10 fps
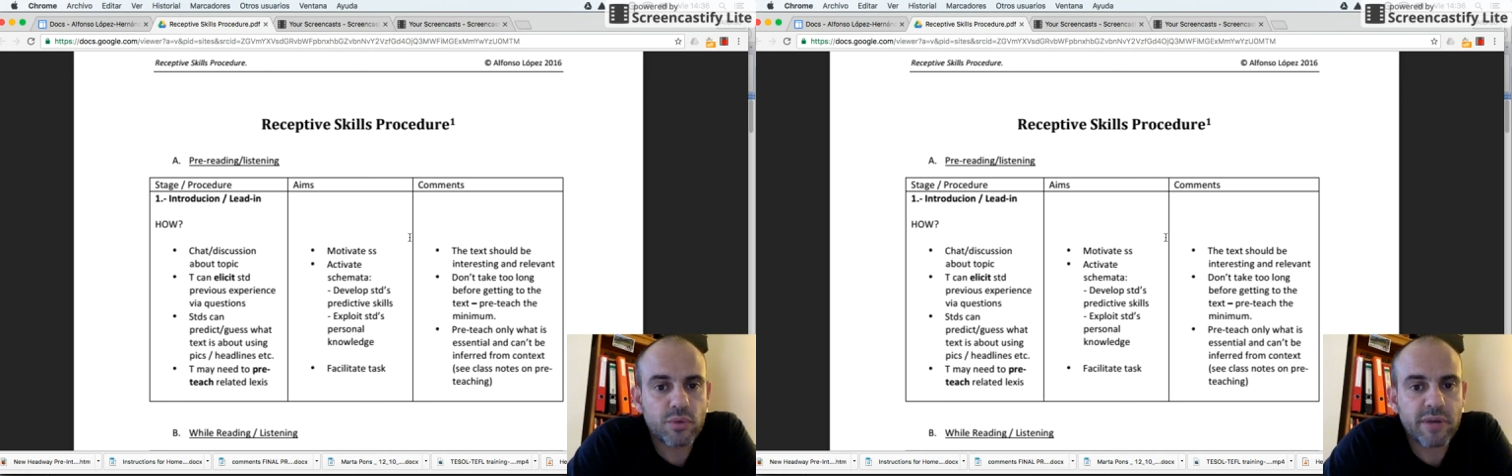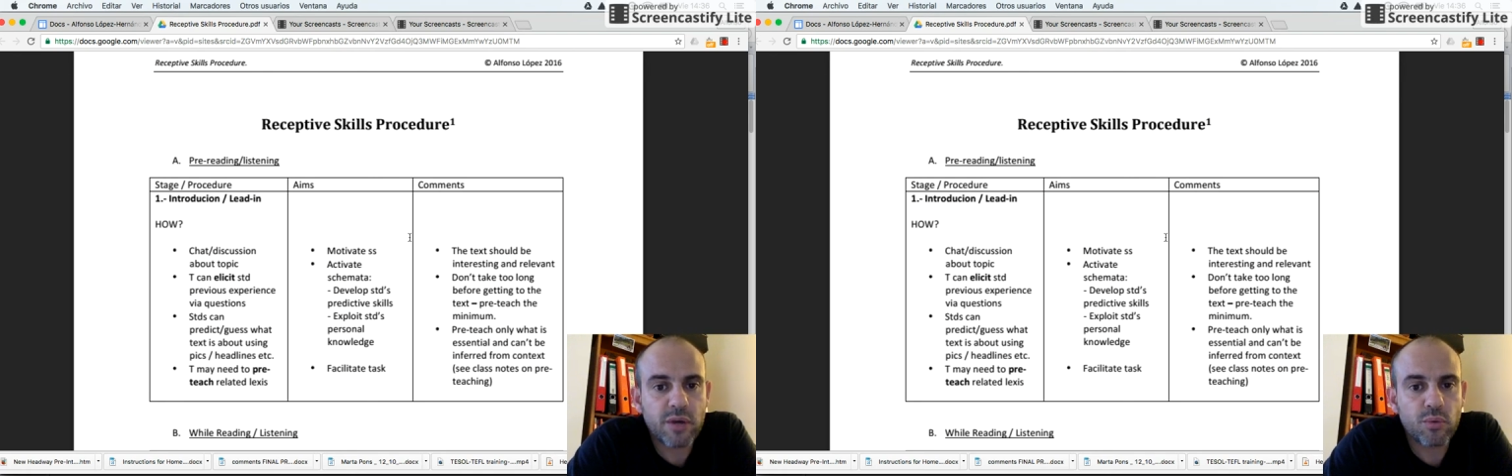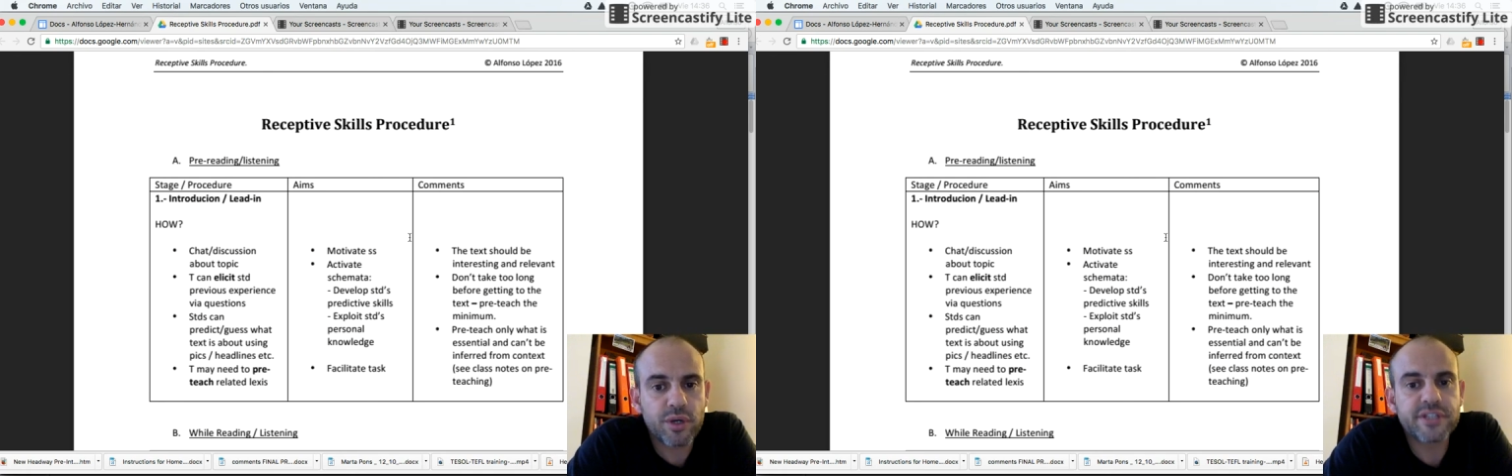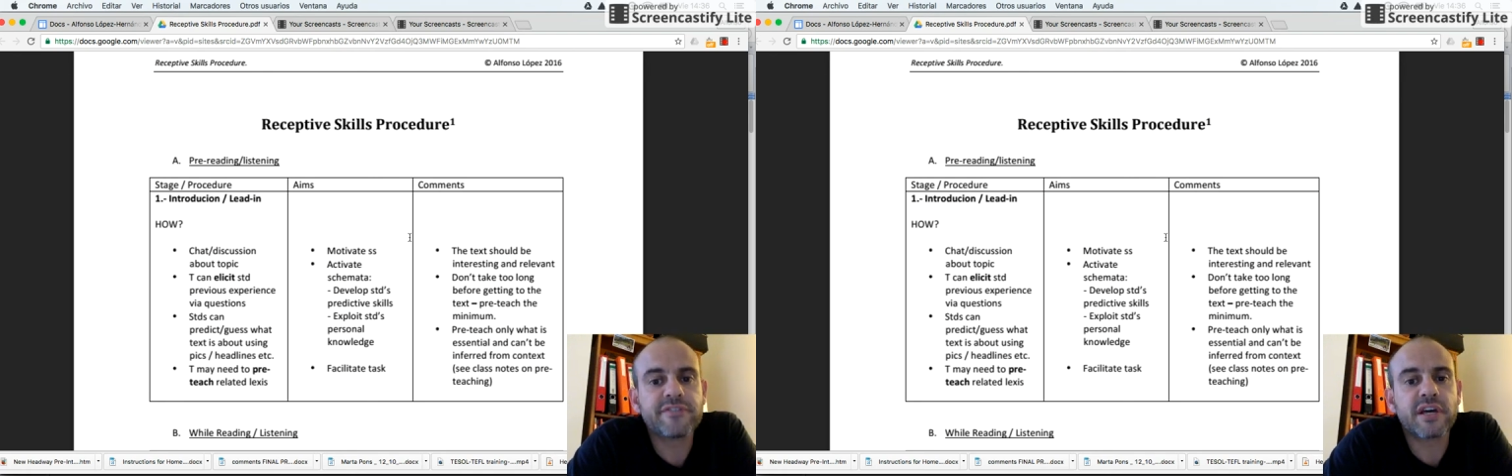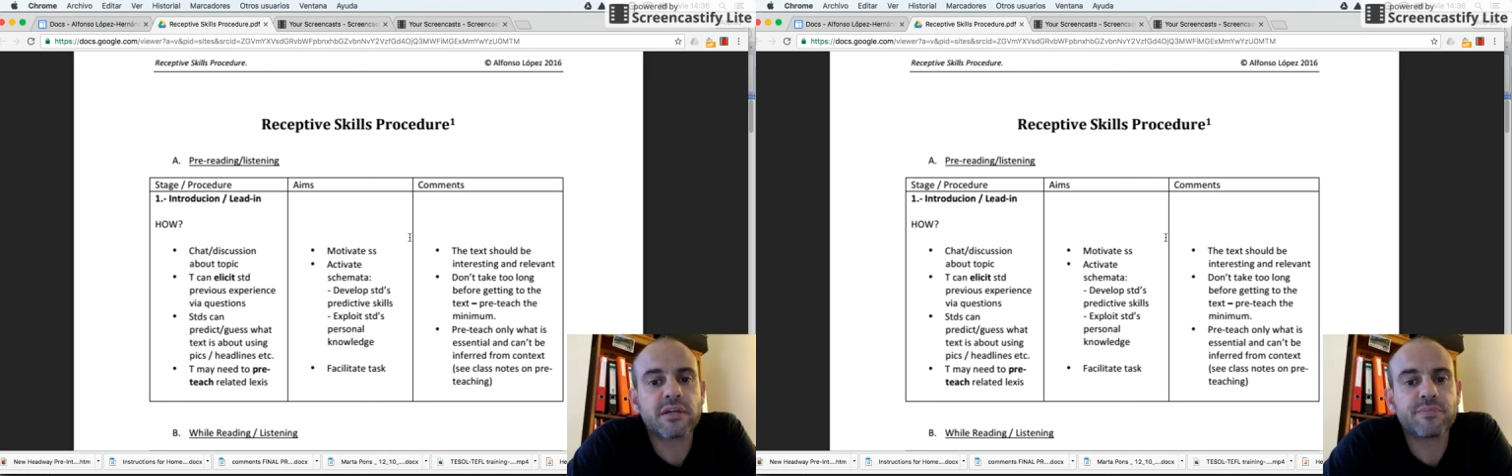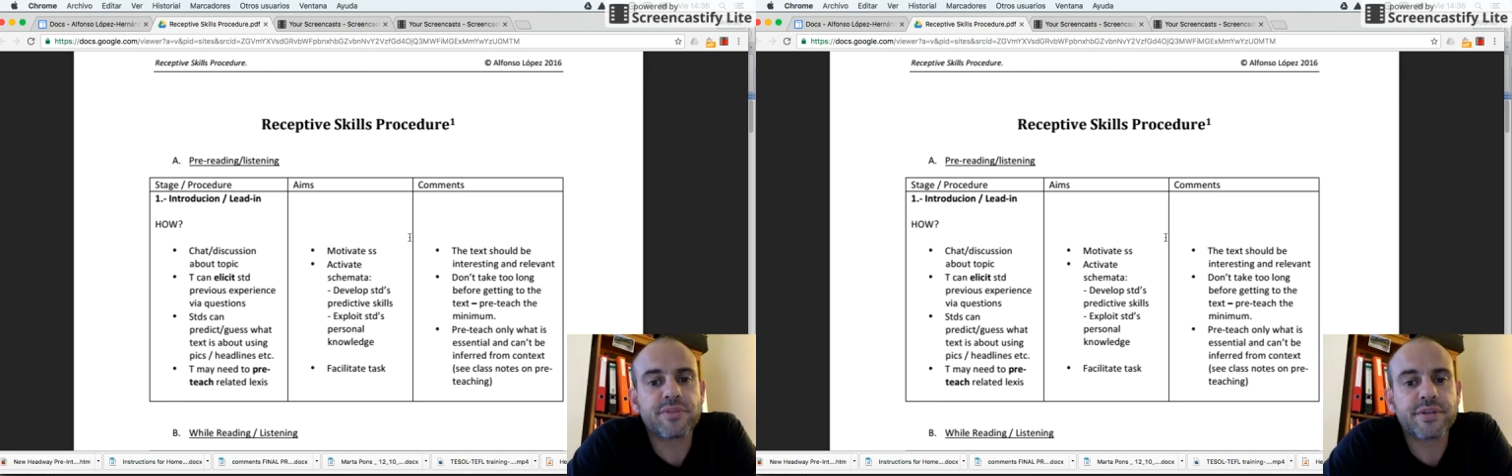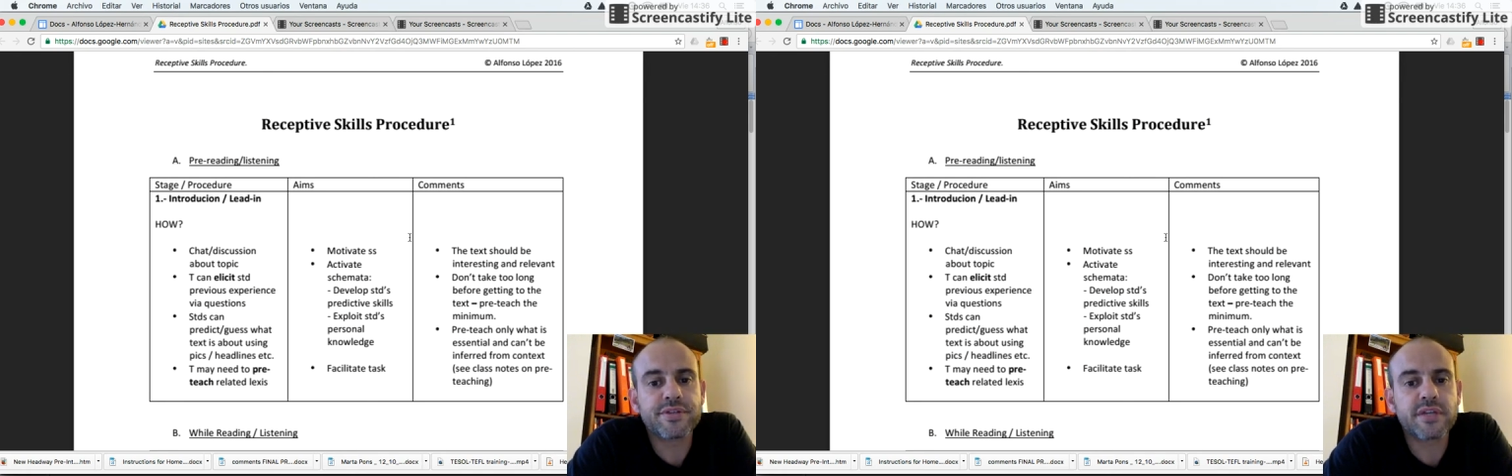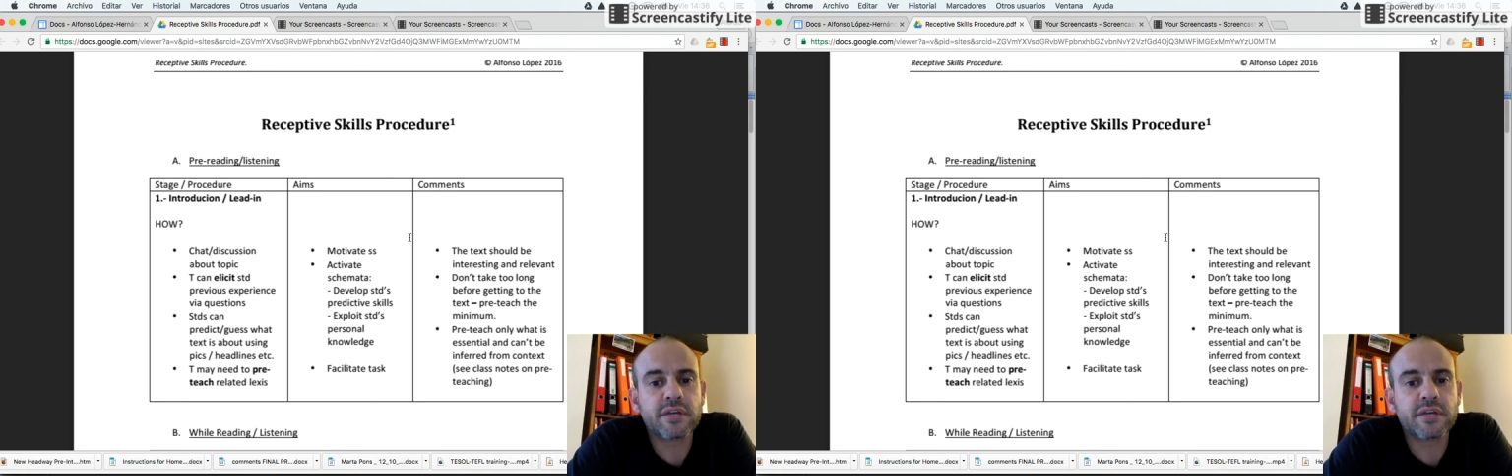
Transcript: we might want to develop this